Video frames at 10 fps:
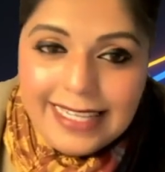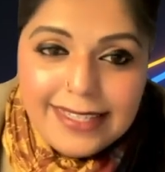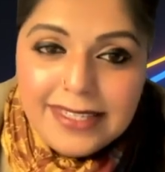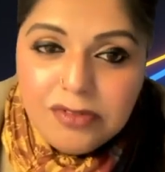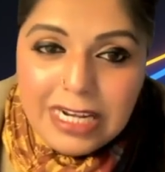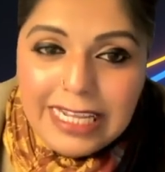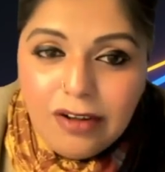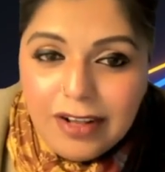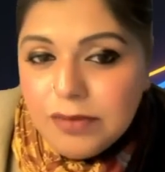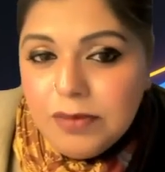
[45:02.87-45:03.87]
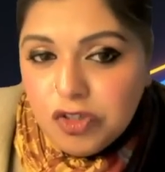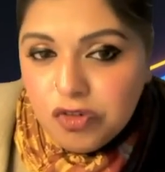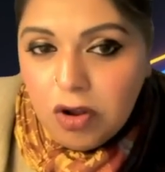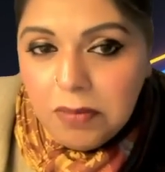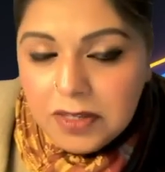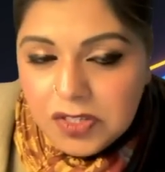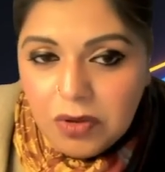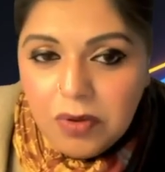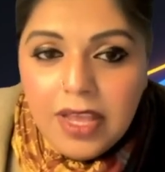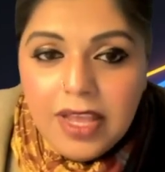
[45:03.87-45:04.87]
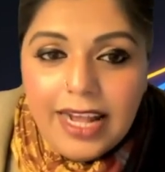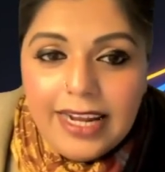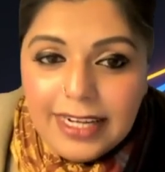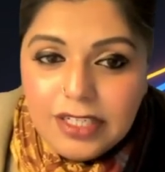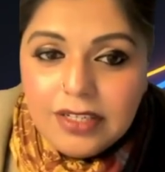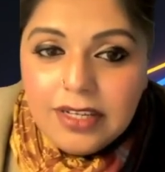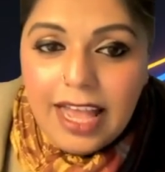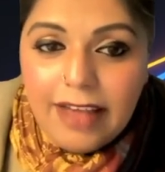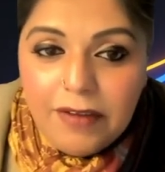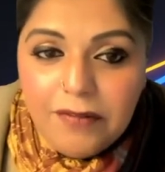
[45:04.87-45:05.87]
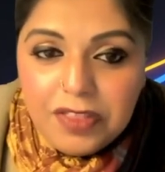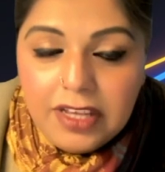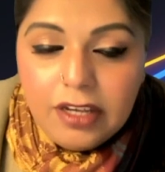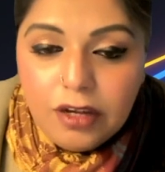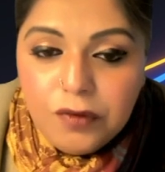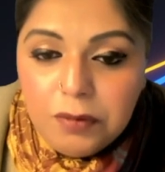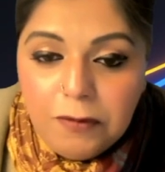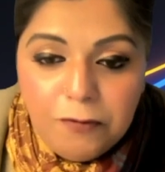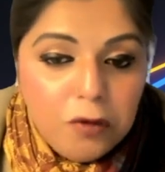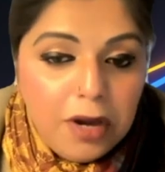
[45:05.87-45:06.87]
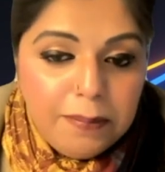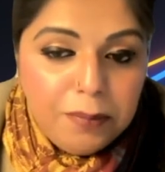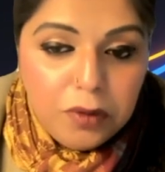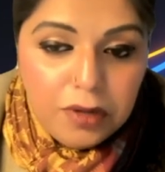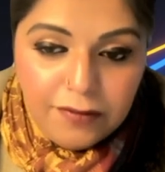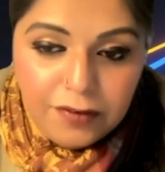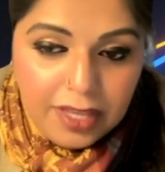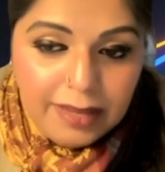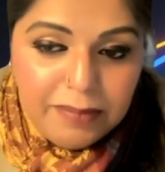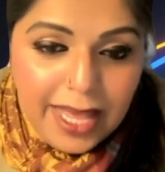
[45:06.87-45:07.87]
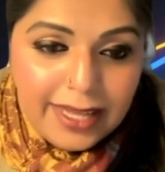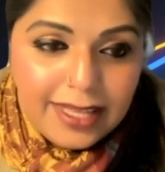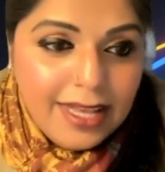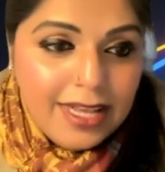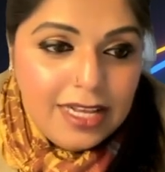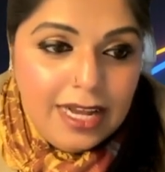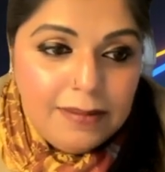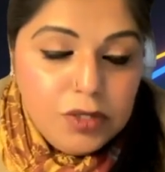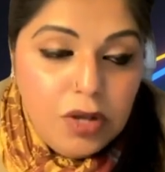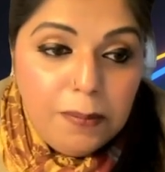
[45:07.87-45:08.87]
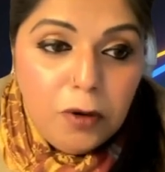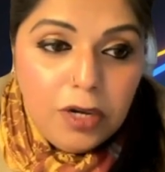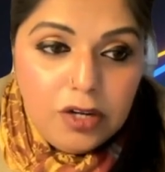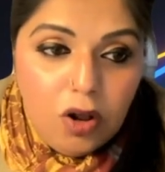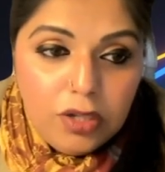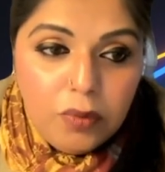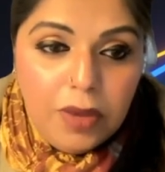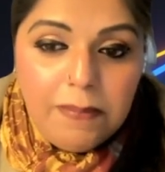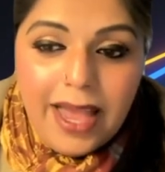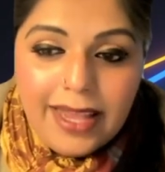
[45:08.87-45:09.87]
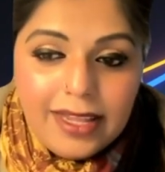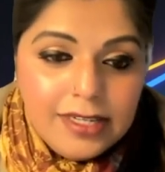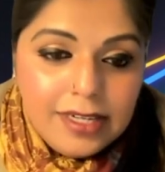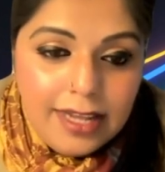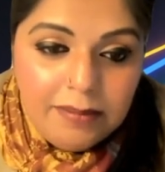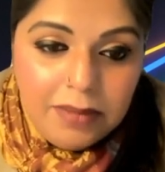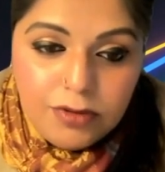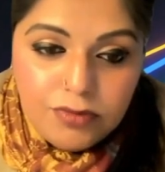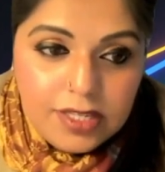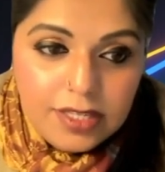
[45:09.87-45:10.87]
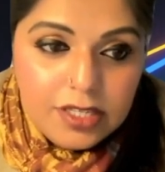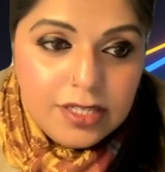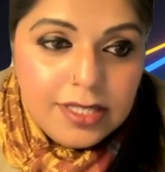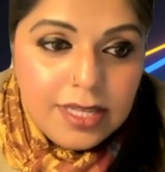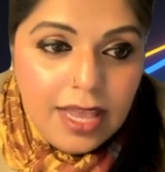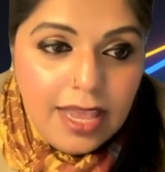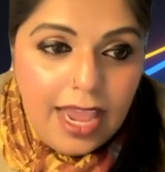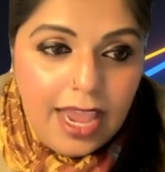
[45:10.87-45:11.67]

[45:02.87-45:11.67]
It doesn't really cause much trauma. So I like to have everything covered before I pull everything back. So I'll pull it all the way back until I meet resistance.